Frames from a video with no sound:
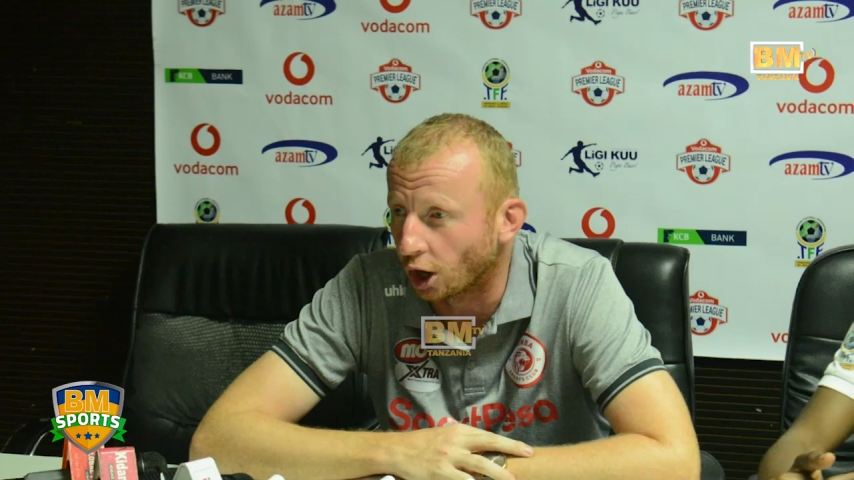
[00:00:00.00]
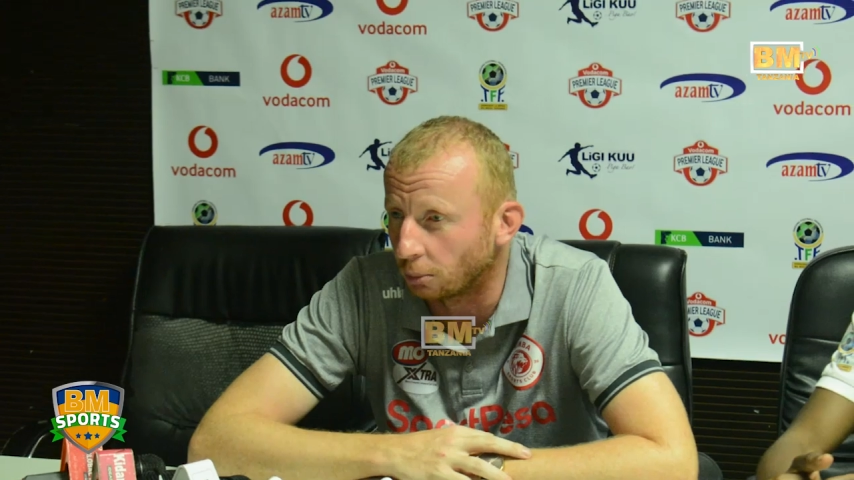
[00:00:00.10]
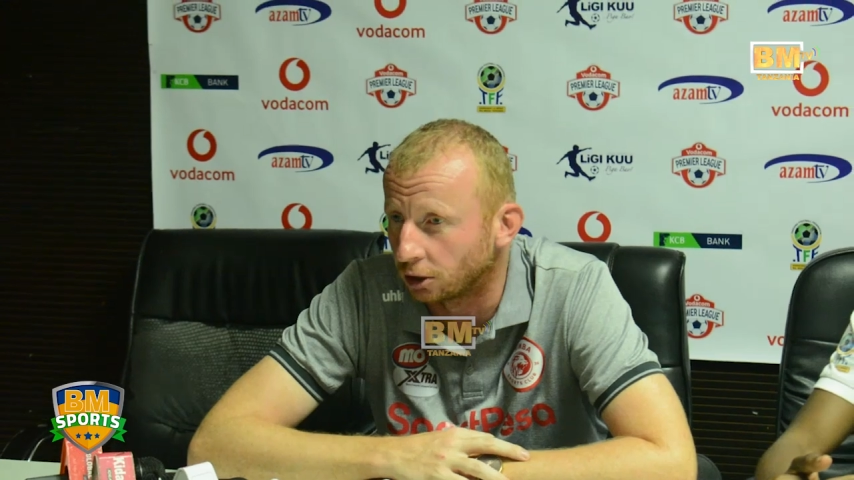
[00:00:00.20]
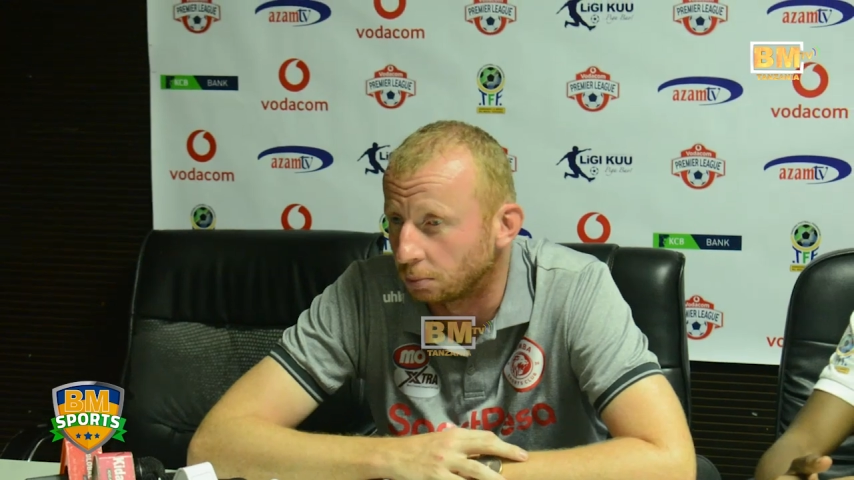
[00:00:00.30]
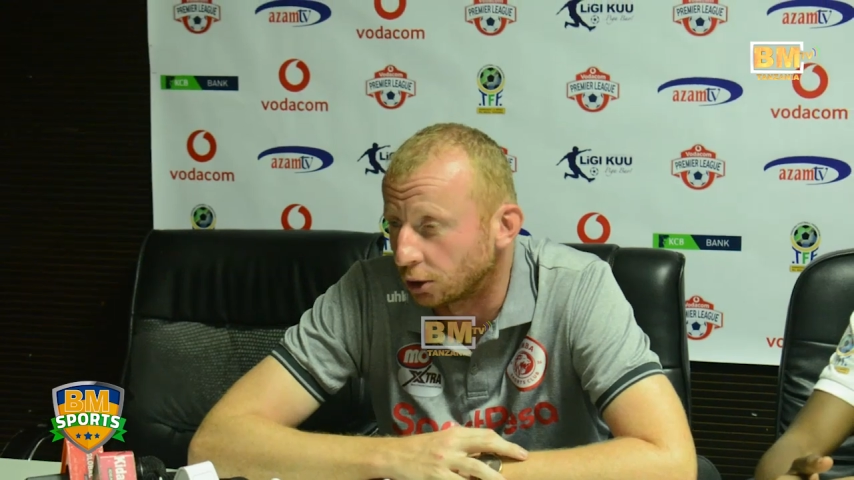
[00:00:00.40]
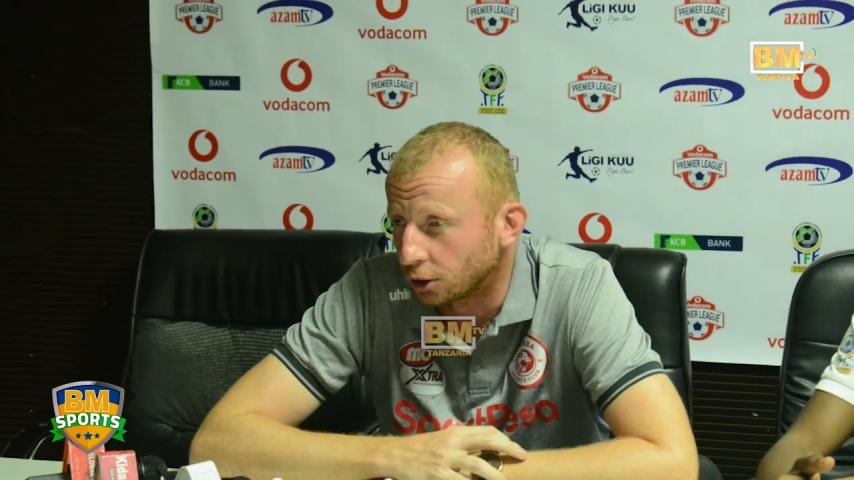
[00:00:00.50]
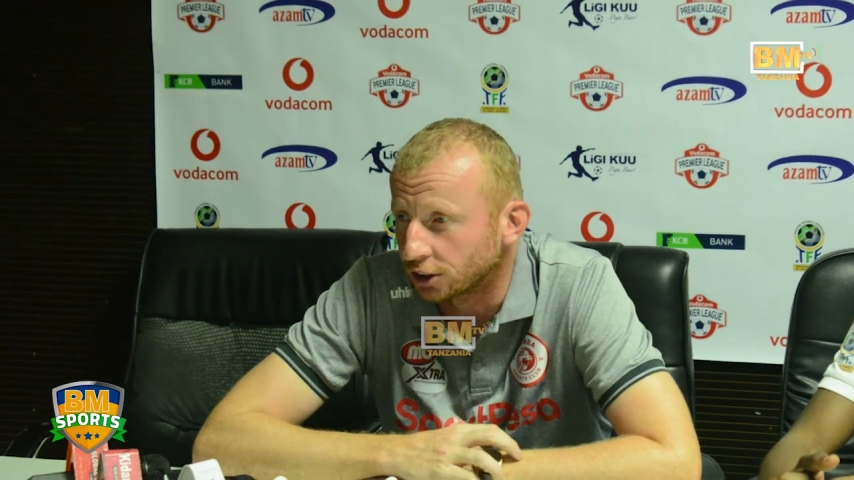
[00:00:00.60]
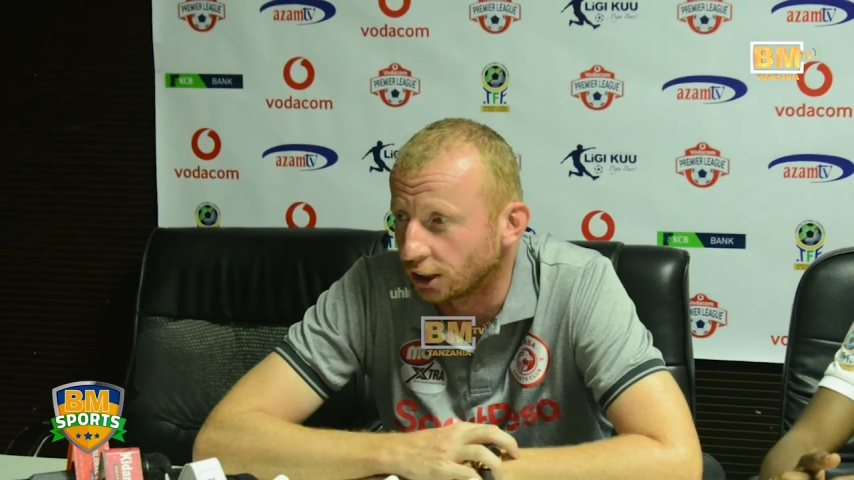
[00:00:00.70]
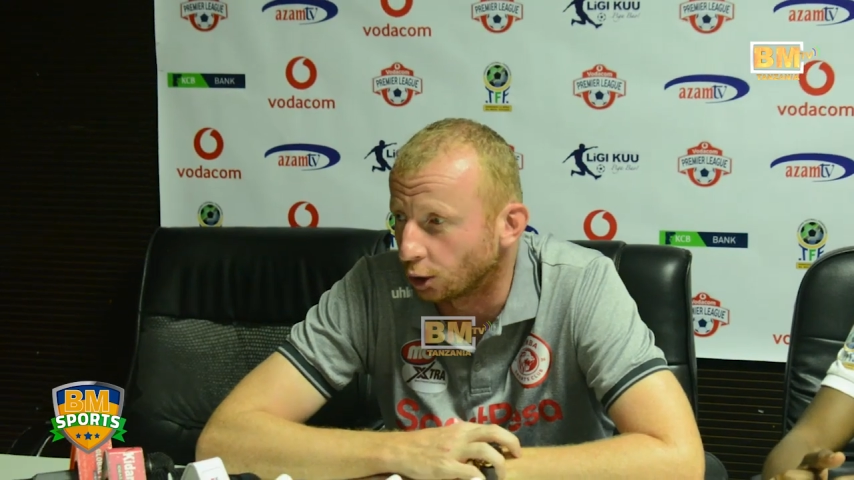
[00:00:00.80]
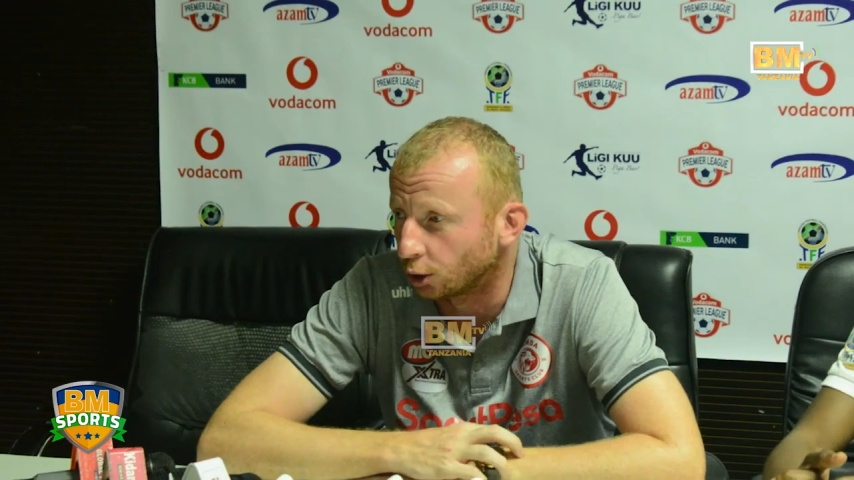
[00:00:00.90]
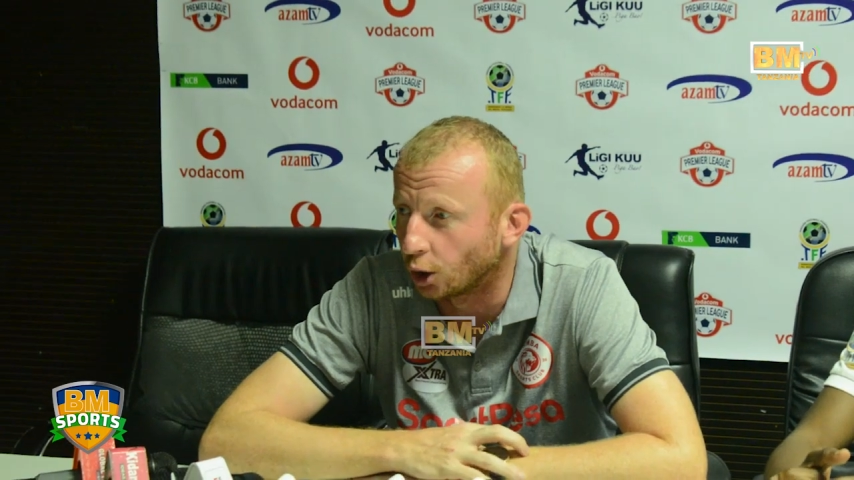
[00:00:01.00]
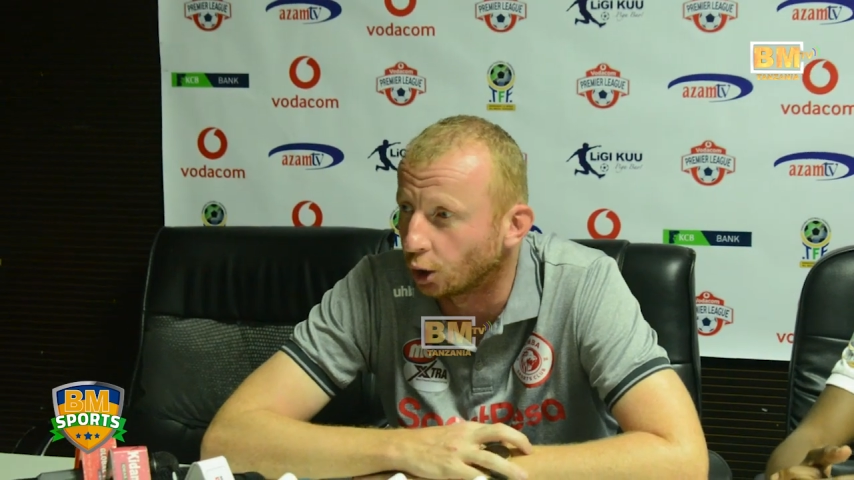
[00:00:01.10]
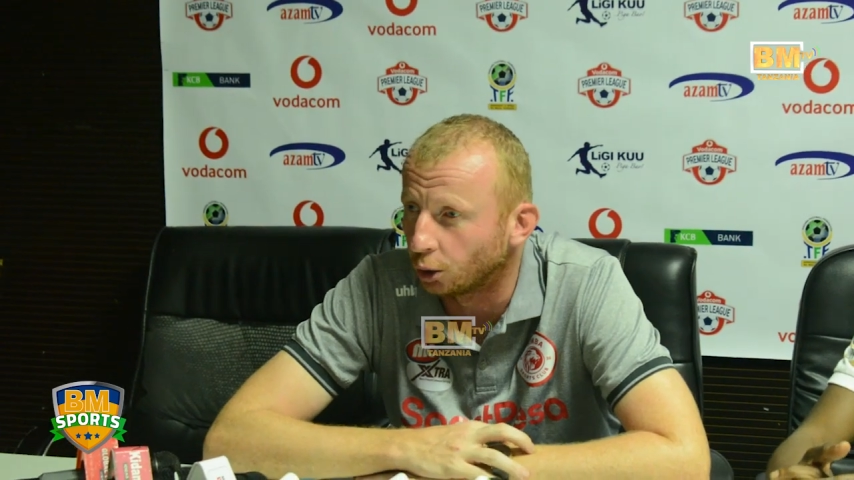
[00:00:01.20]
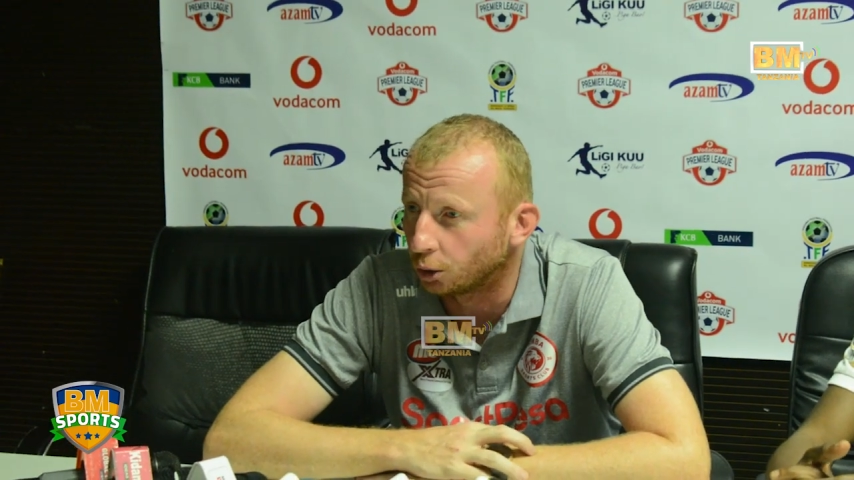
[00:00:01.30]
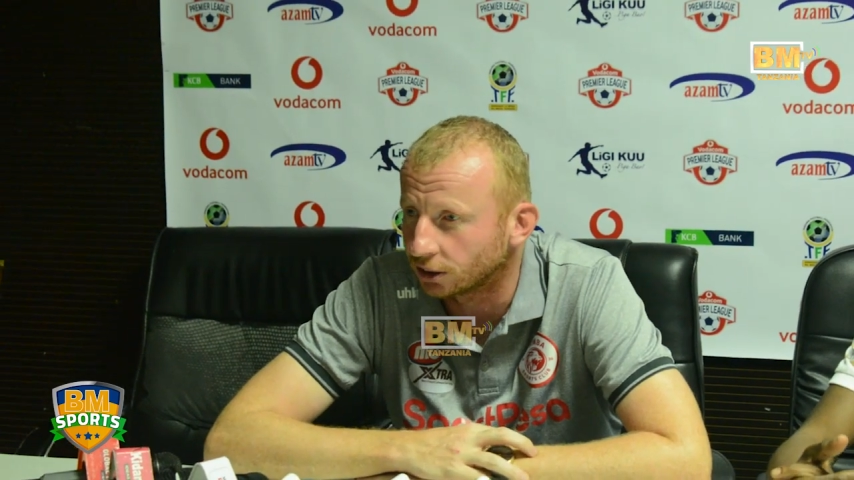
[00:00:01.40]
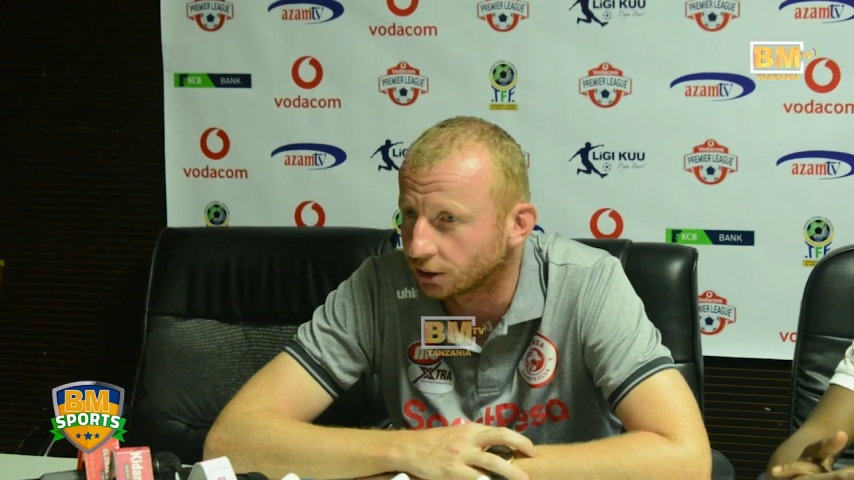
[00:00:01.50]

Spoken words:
comment because I don't know